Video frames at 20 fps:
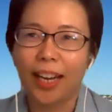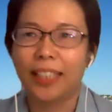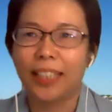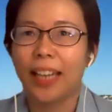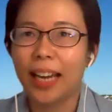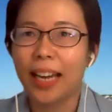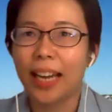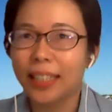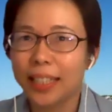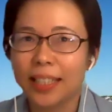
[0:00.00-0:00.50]

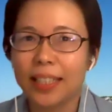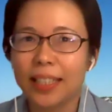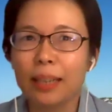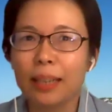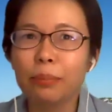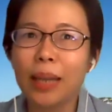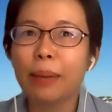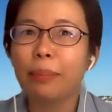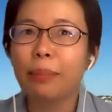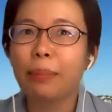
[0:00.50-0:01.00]
And at the
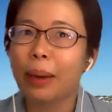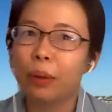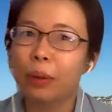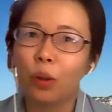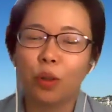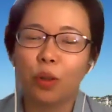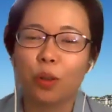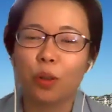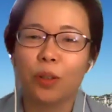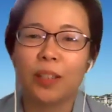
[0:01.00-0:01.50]
same time, I
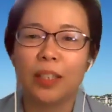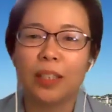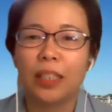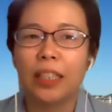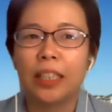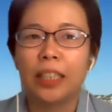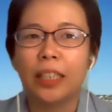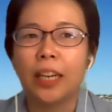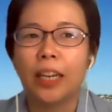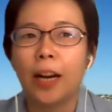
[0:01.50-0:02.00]
also
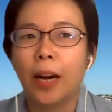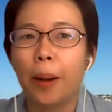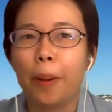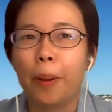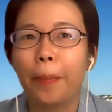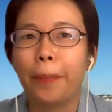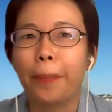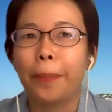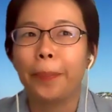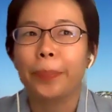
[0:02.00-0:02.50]
see
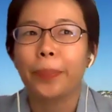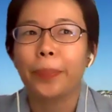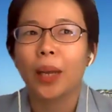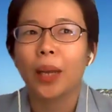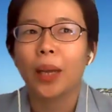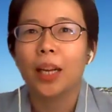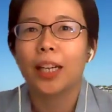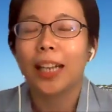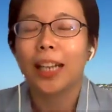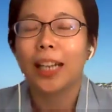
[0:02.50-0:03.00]

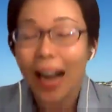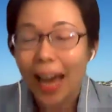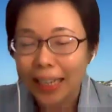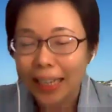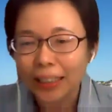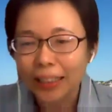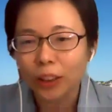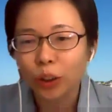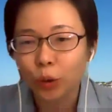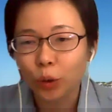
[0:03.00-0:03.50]

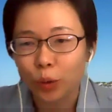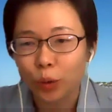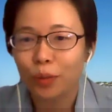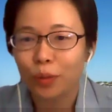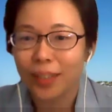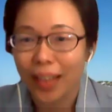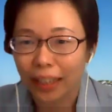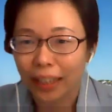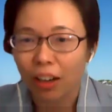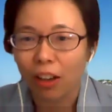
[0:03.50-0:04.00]
clients with
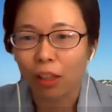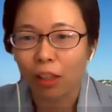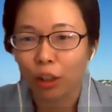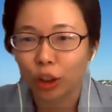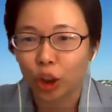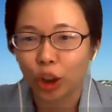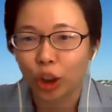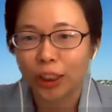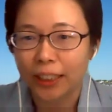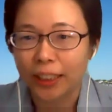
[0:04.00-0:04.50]

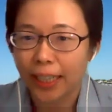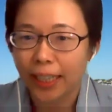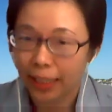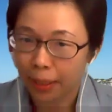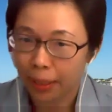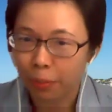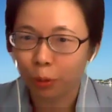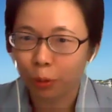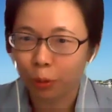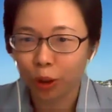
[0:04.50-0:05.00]
psychological and
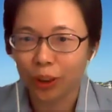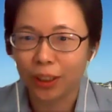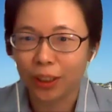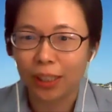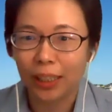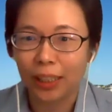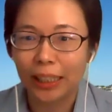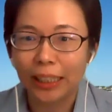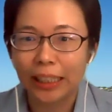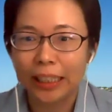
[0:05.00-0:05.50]

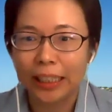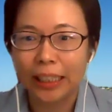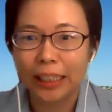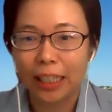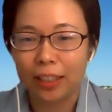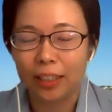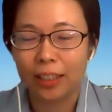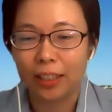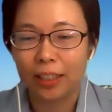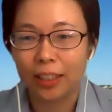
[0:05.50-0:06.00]
emotionally
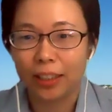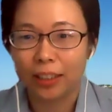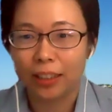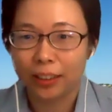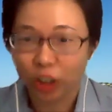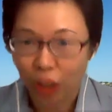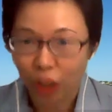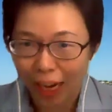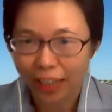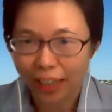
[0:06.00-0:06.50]

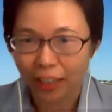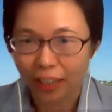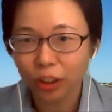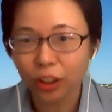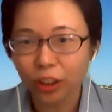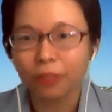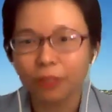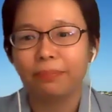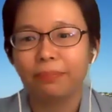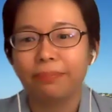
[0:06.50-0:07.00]
challenged.